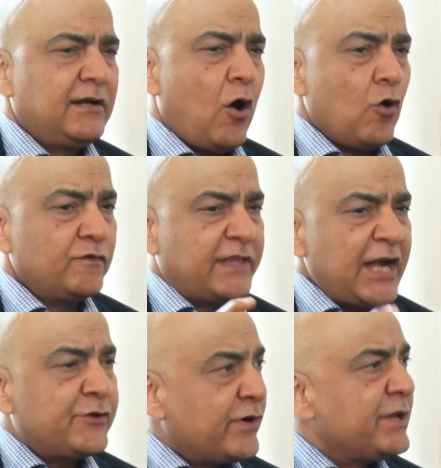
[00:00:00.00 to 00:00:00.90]
Now, out
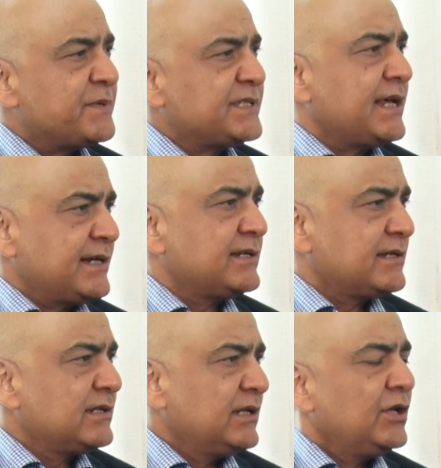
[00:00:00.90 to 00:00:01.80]
of that
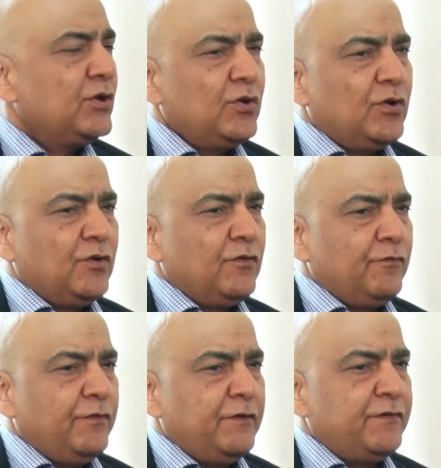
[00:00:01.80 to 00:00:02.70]
20%,
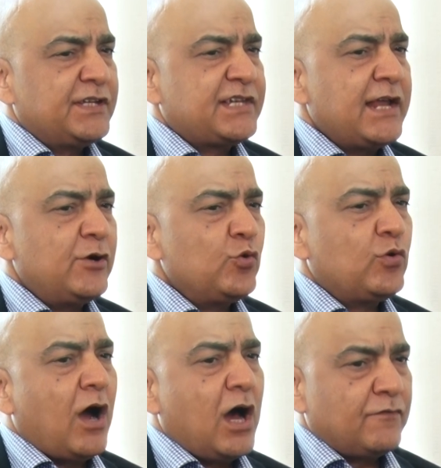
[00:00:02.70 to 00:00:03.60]
we've
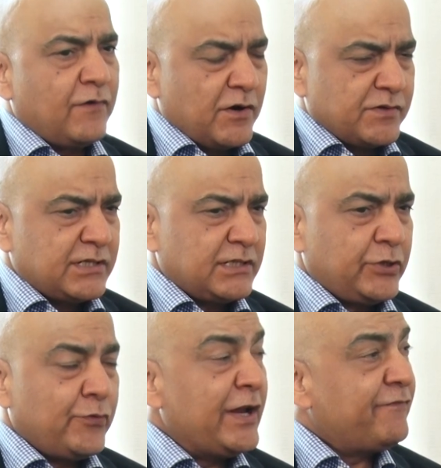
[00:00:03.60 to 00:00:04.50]
decided to carve out
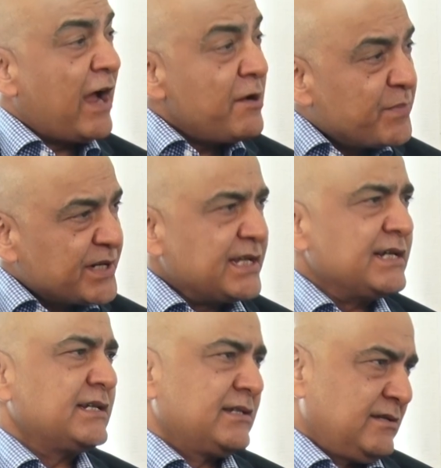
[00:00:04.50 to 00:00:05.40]

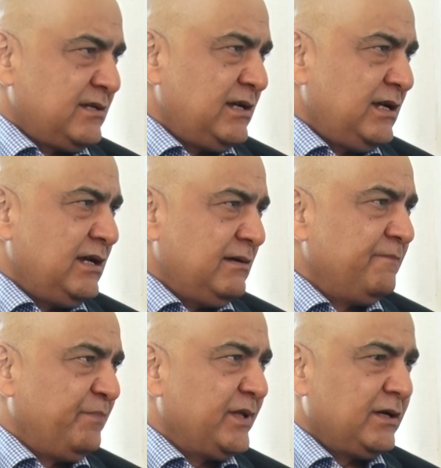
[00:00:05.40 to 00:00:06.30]
25%,
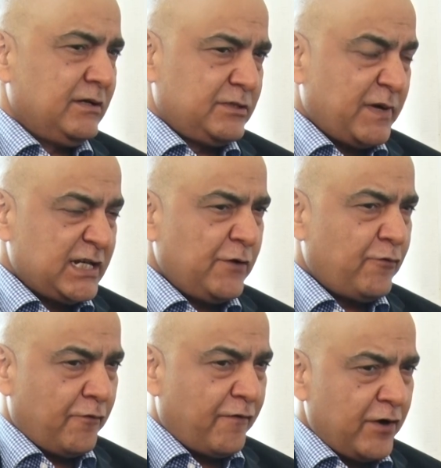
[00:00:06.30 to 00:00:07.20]

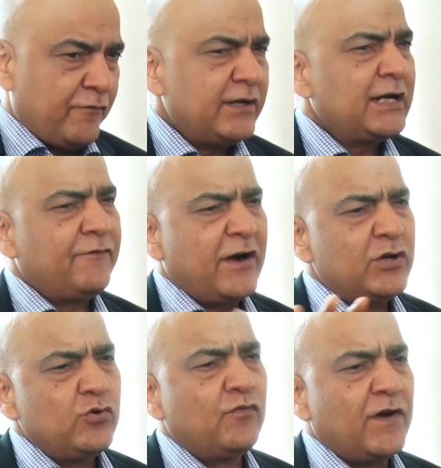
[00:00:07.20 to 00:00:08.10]
especially for Fund 1 and
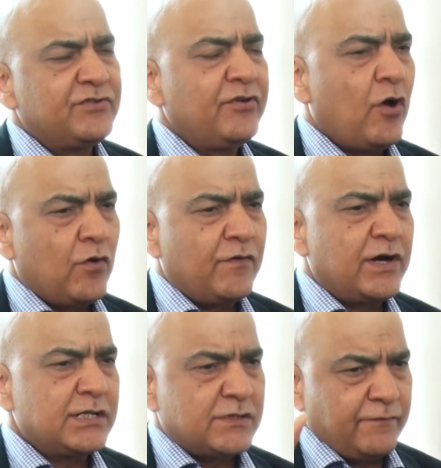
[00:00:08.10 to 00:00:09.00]
Fund 2, Fund 3
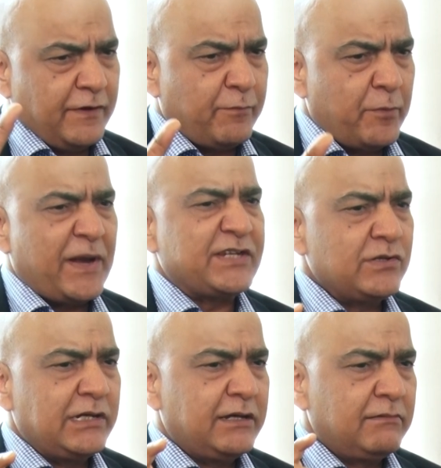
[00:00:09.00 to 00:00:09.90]
onwards. We
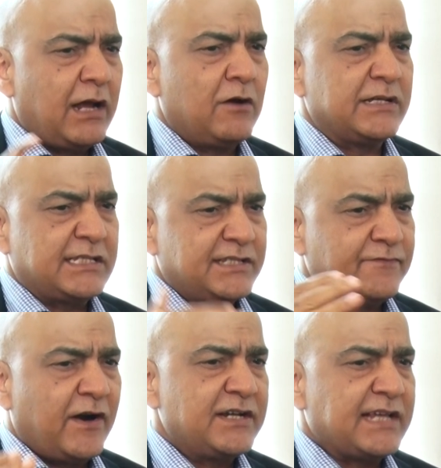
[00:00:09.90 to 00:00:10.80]
perpetually, now as
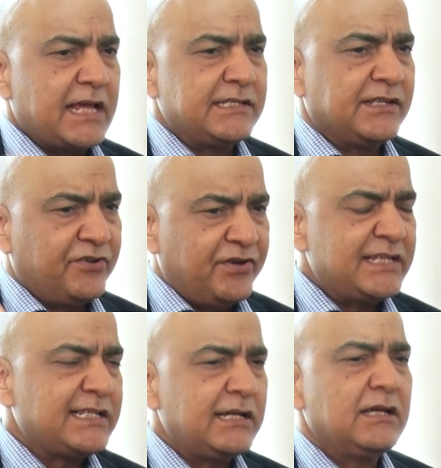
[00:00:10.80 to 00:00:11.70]
this fund size is
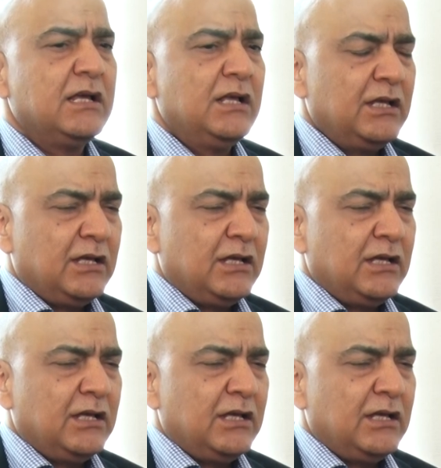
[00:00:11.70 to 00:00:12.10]
increasing,